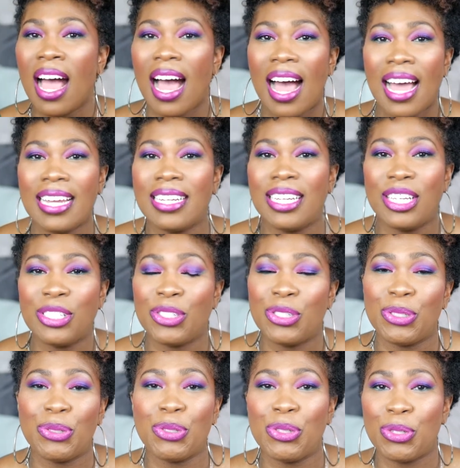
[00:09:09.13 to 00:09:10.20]
I need
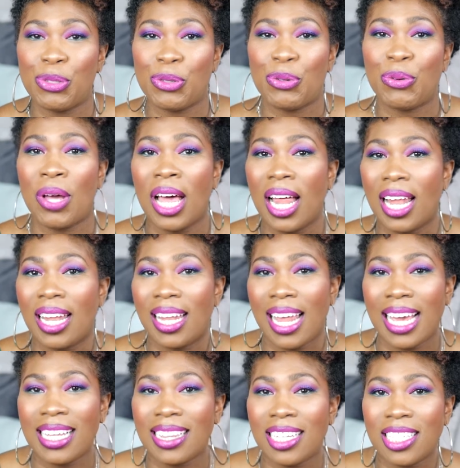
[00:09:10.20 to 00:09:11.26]
you to
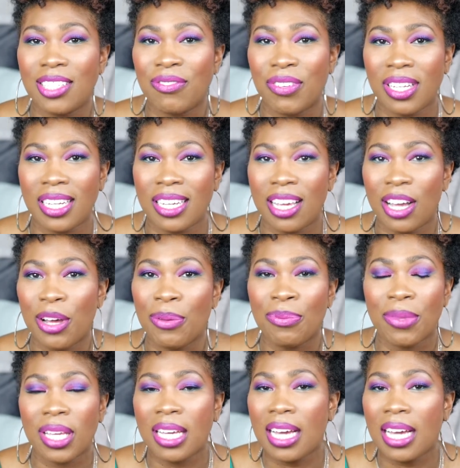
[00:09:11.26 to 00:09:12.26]
like this video,